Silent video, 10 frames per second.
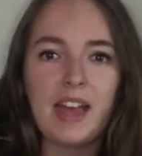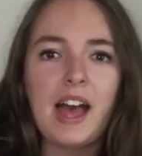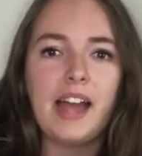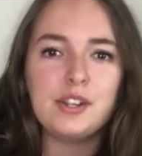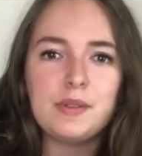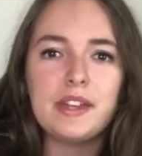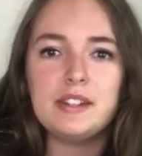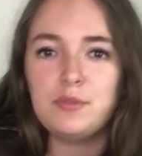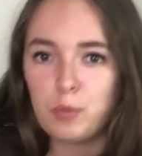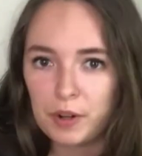I know that
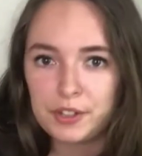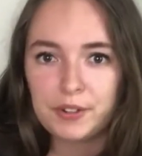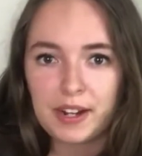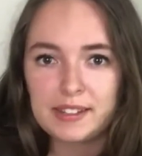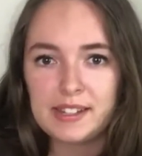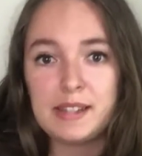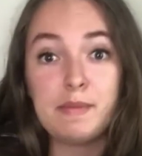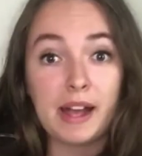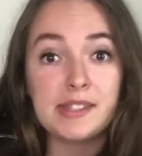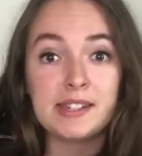if worn correctly, a
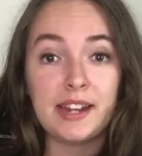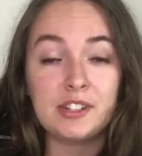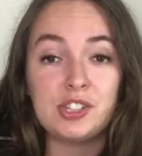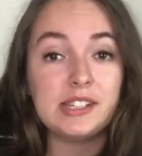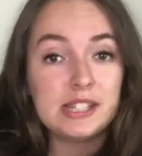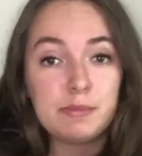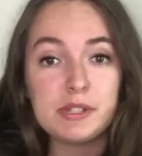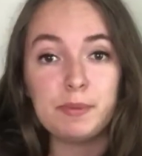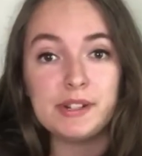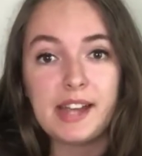mask can actually keep
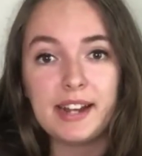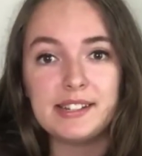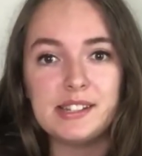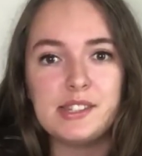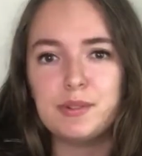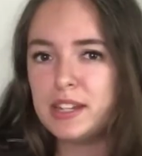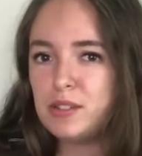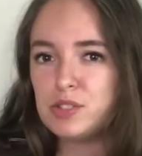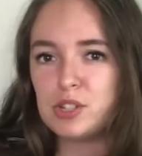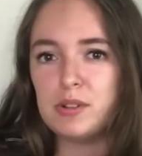us protected, so can
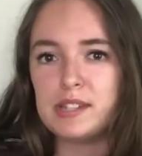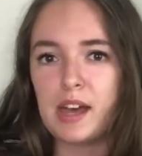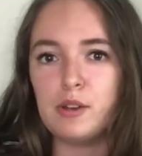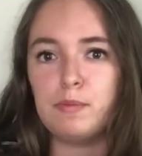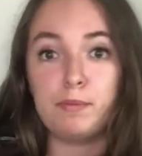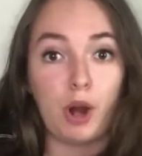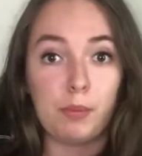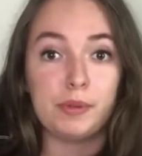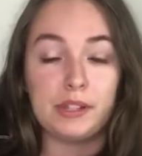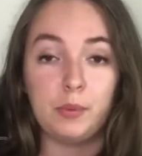you show us how to
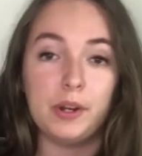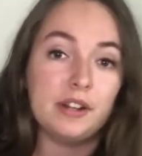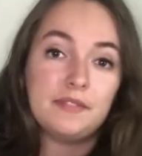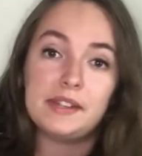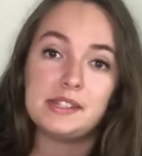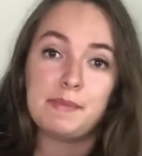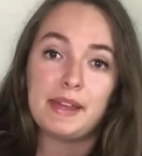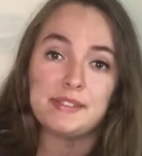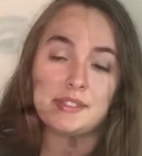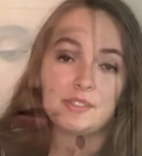properly wear a face
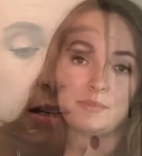mask?